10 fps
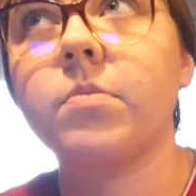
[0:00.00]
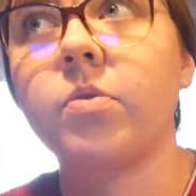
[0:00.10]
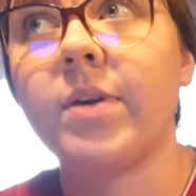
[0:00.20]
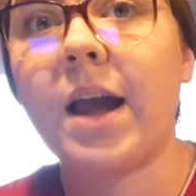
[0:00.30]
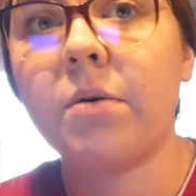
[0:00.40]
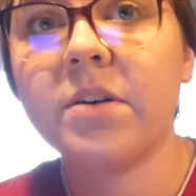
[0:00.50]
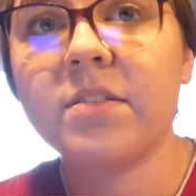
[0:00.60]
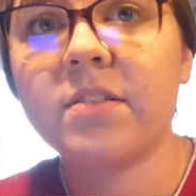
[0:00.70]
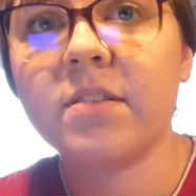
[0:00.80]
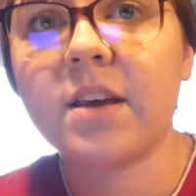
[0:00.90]
3
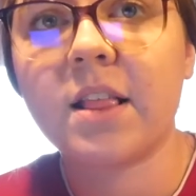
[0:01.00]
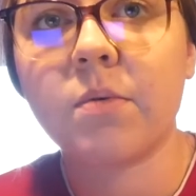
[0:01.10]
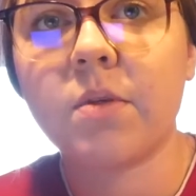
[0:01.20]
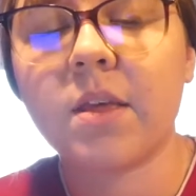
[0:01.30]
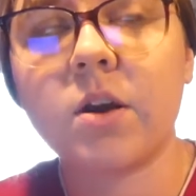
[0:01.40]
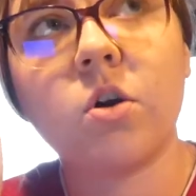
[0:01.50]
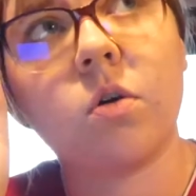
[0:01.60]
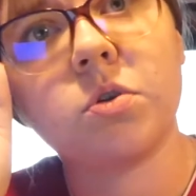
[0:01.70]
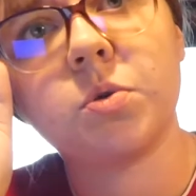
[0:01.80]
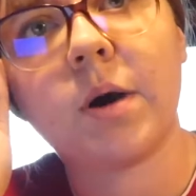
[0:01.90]
hours, because it was like,
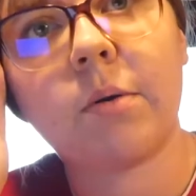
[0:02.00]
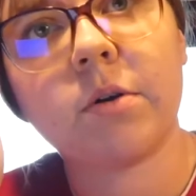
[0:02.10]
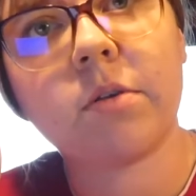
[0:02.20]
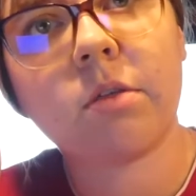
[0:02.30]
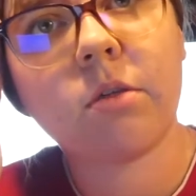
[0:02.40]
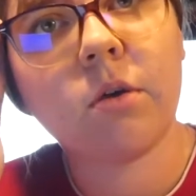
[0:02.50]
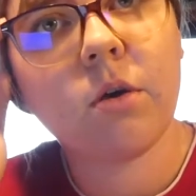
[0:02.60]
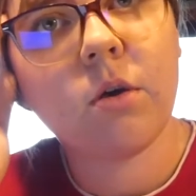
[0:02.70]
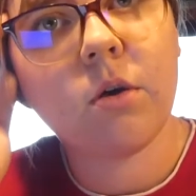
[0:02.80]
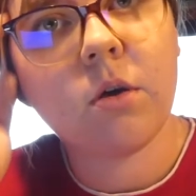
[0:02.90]
no, 2 hours.
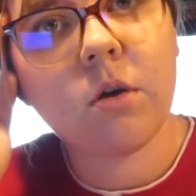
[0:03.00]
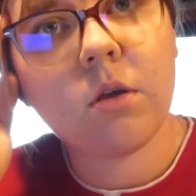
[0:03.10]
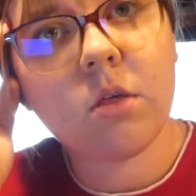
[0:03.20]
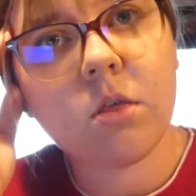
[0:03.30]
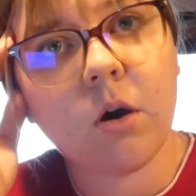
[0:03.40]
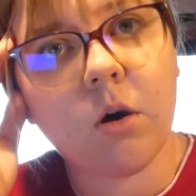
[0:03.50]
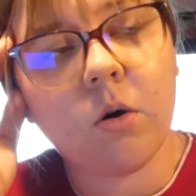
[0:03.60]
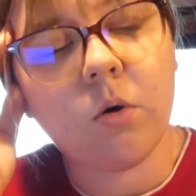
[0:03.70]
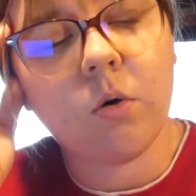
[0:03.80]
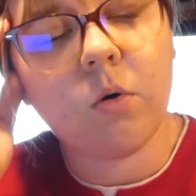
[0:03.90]

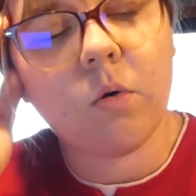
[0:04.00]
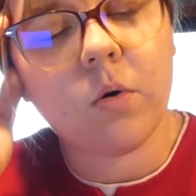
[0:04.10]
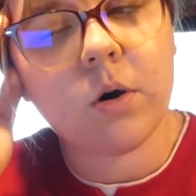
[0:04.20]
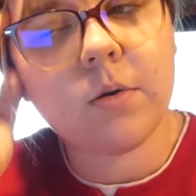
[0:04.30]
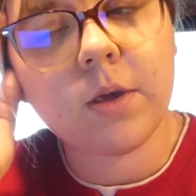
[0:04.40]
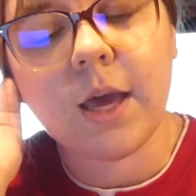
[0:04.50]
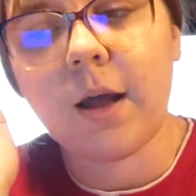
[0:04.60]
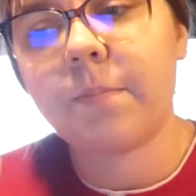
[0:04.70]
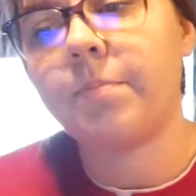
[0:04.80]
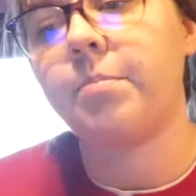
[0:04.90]
So
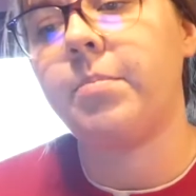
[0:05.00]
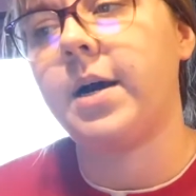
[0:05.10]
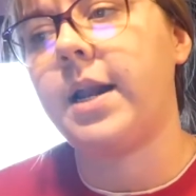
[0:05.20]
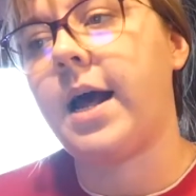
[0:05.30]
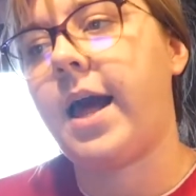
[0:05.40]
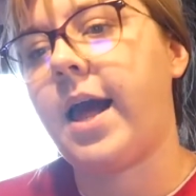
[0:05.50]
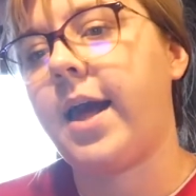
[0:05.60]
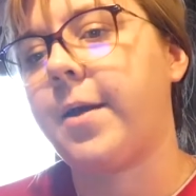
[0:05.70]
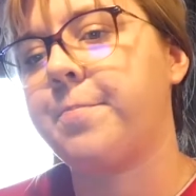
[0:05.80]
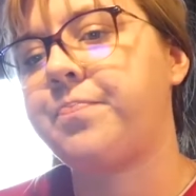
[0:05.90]
yeah, but
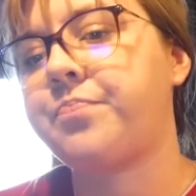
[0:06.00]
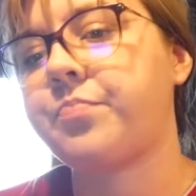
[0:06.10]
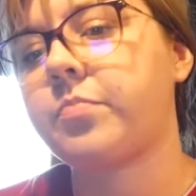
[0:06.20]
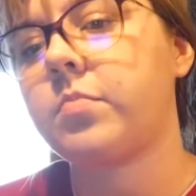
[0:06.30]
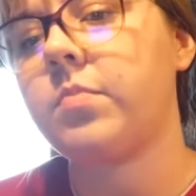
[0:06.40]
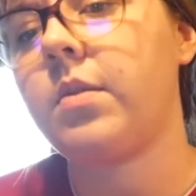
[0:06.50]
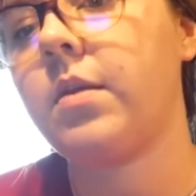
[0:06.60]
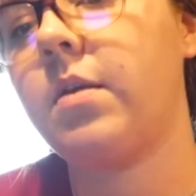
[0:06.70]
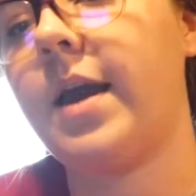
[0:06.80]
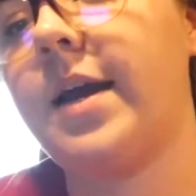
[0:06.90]
I
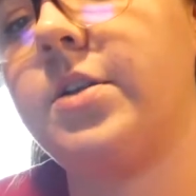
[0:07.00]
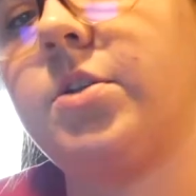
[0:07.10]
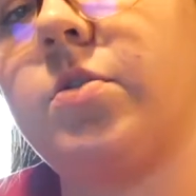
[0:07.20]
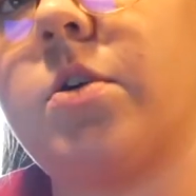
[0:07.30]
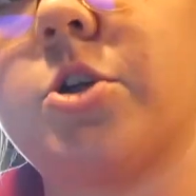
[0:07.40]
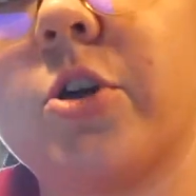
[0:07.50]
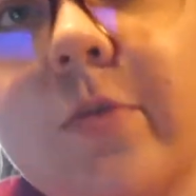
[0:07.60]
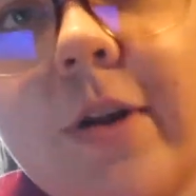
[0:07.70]
had to, I'll show you